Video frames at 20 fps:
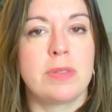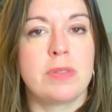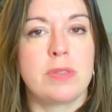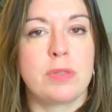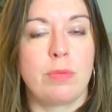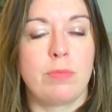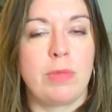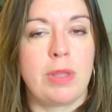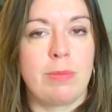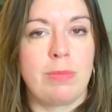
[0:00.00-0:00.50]
And
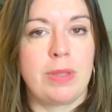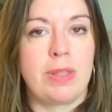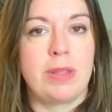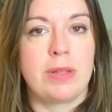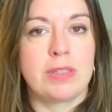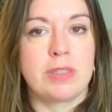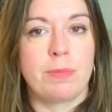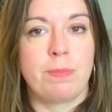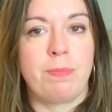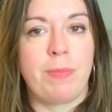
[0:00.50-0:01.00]
so maybe
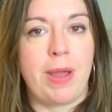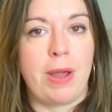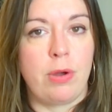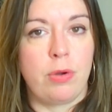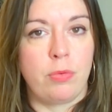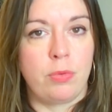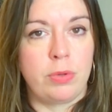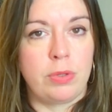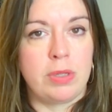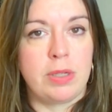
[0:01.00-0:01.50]
it's
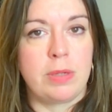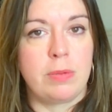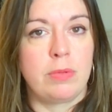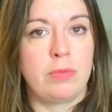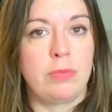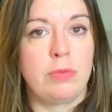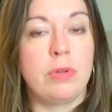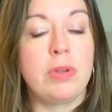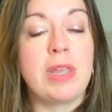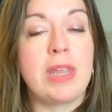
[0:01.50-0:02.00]
about really
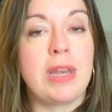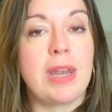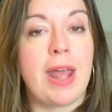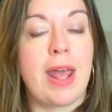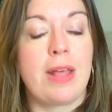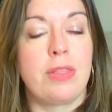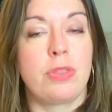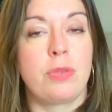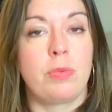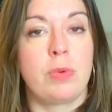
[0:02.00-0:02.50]
looking
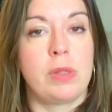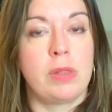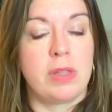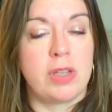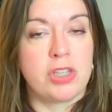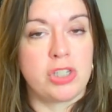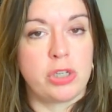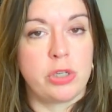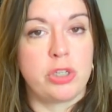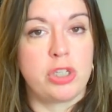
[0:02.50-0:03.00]
at the
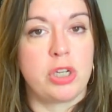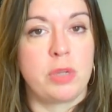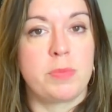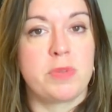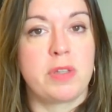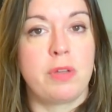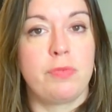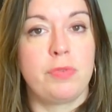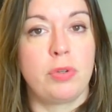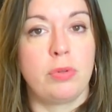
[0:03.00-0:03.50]

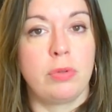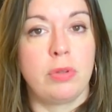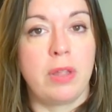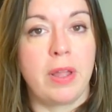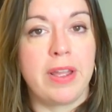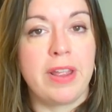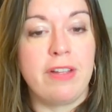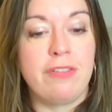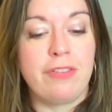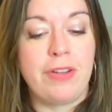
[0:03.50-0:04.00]
relationships of your
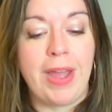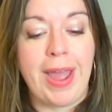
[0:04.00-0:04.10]
life.